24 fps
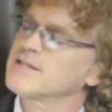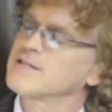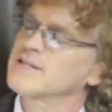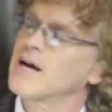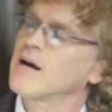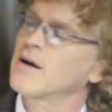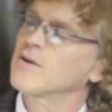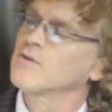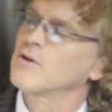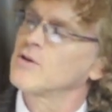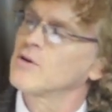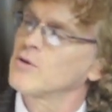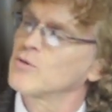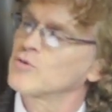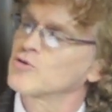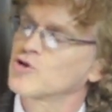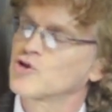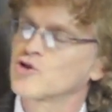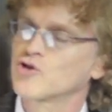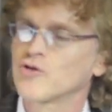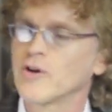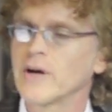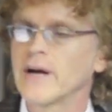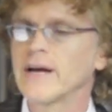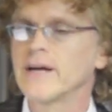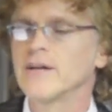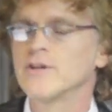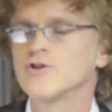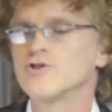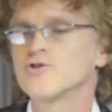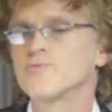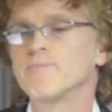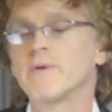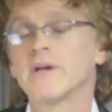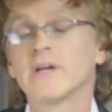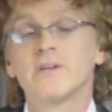sound a little
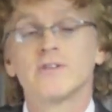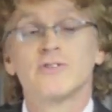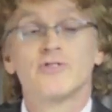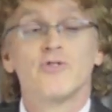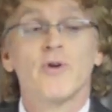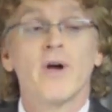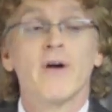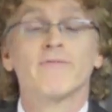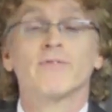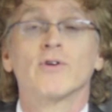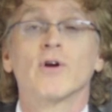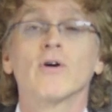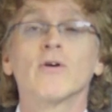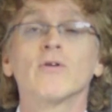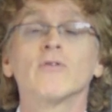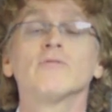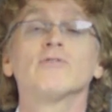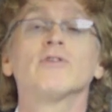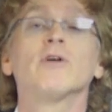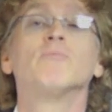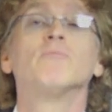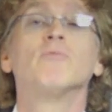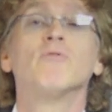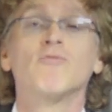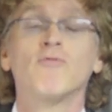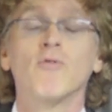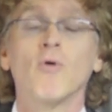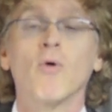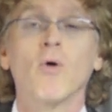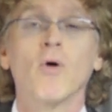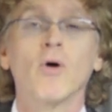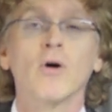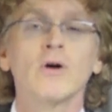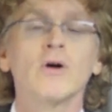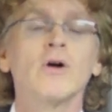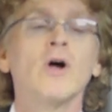strange because you haven't heard them
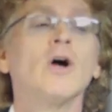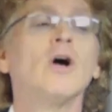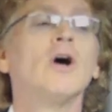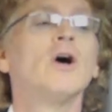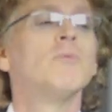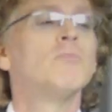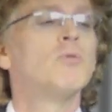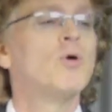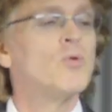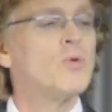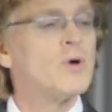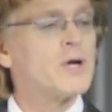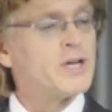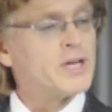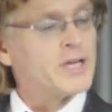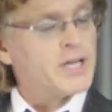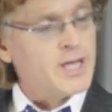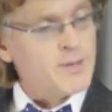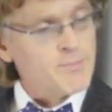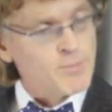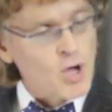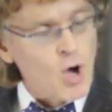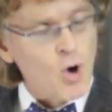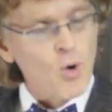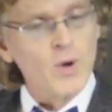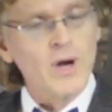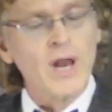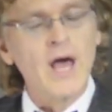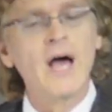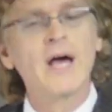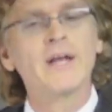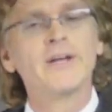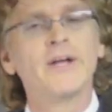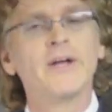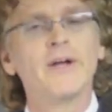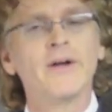before, but we're going to keep going
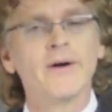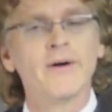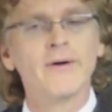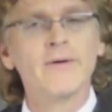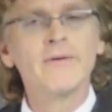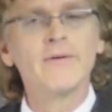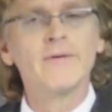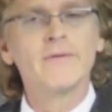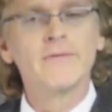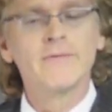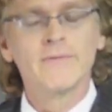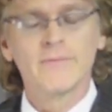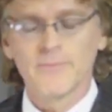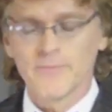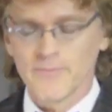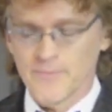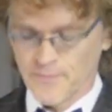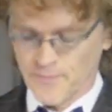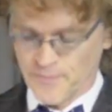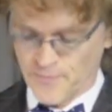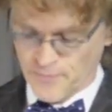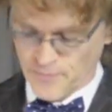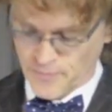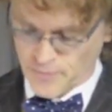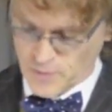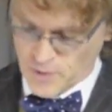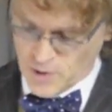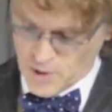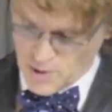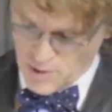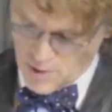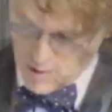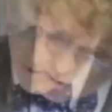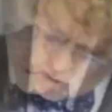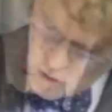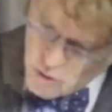on here.
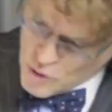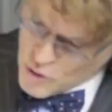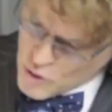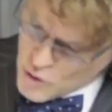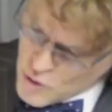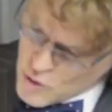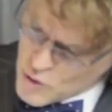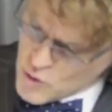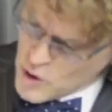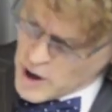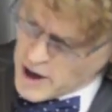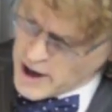You